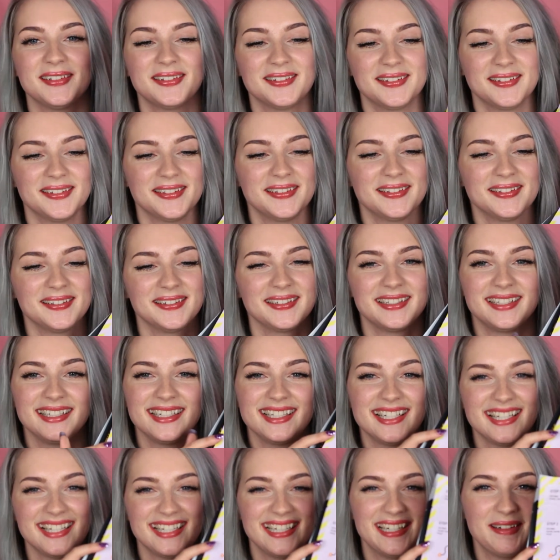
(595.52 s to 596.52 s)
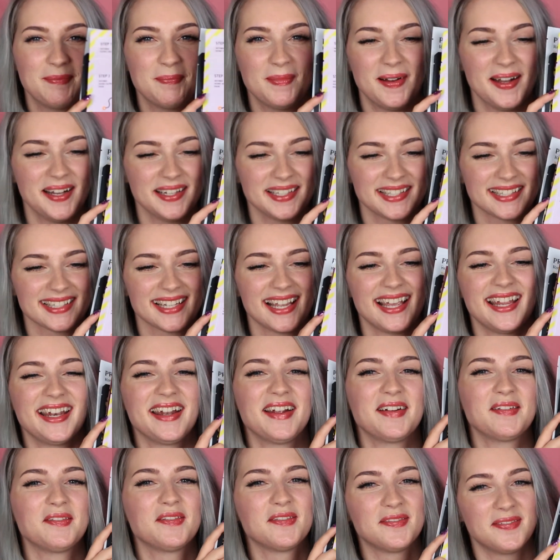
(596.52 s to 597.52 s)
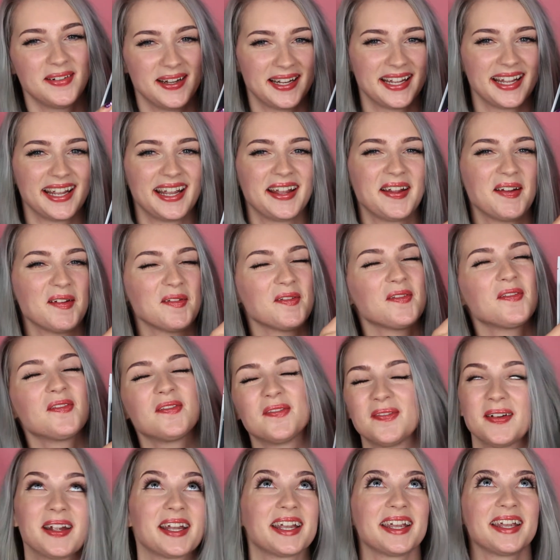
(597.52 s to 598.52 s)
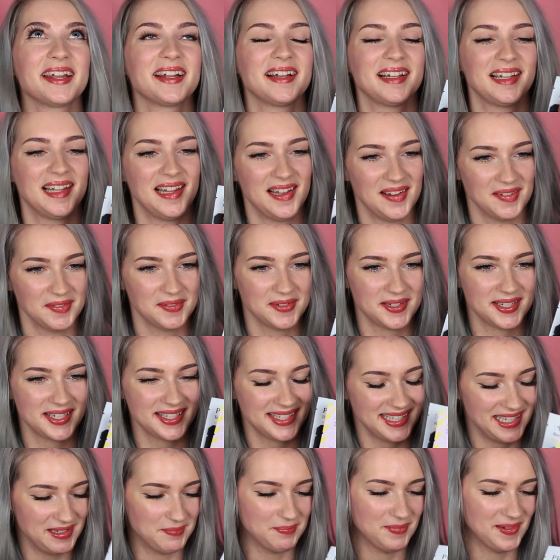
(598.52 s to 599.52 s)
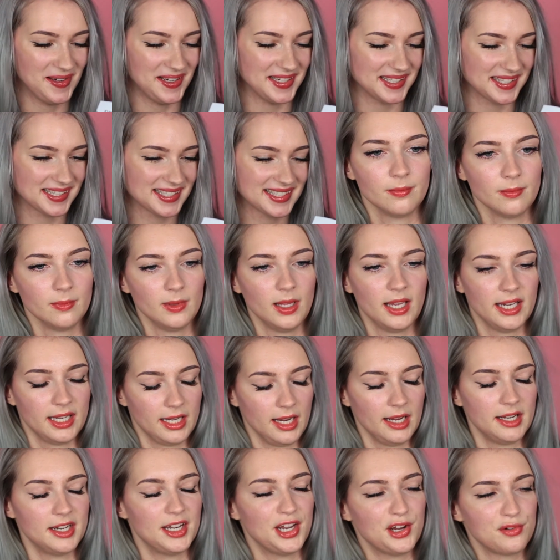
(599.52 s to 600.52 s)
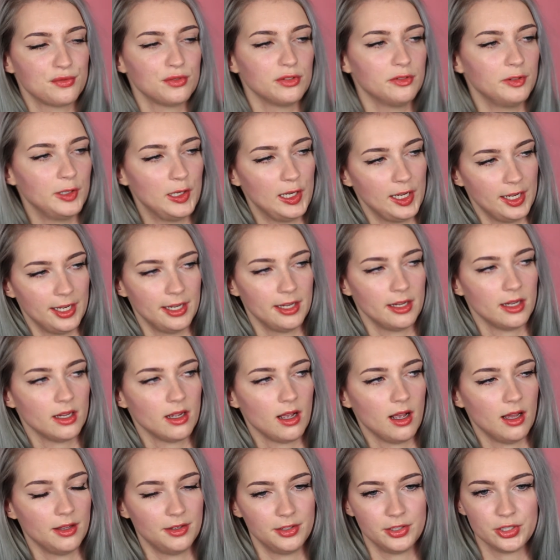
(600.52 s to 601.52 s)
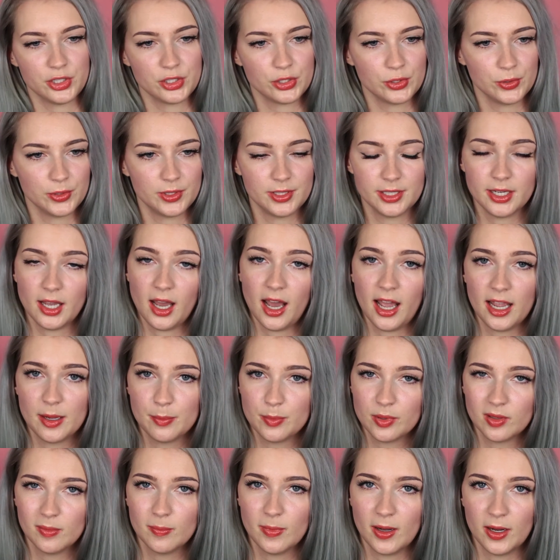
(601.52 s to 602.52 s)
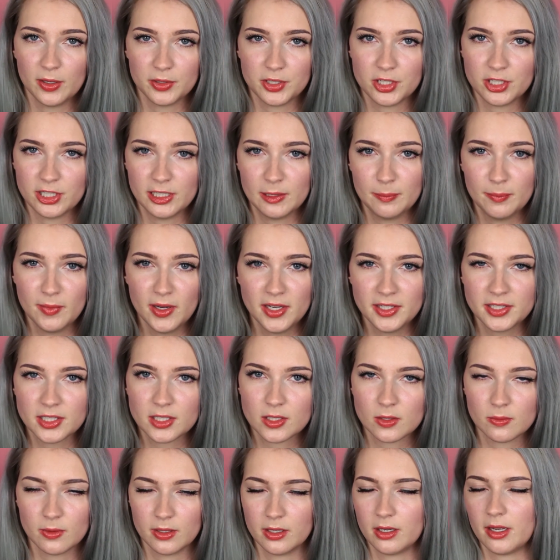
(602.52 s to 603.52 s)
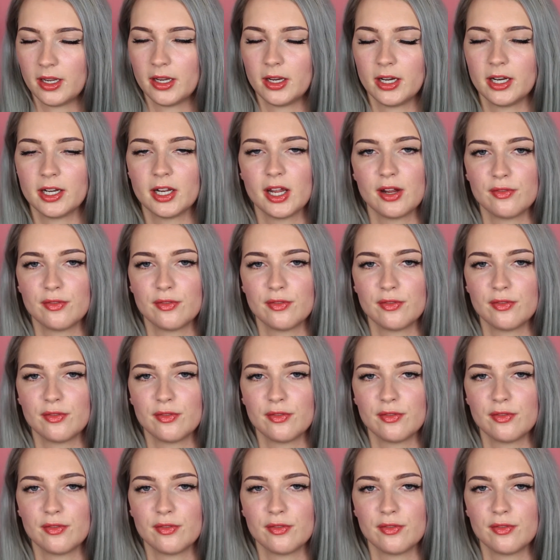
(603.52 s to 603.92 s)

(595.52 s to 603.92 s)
all oh, these sheet masks. And I freaking, freaking love sheet masks. Like, I never really understood the hype about sheet masks when I heard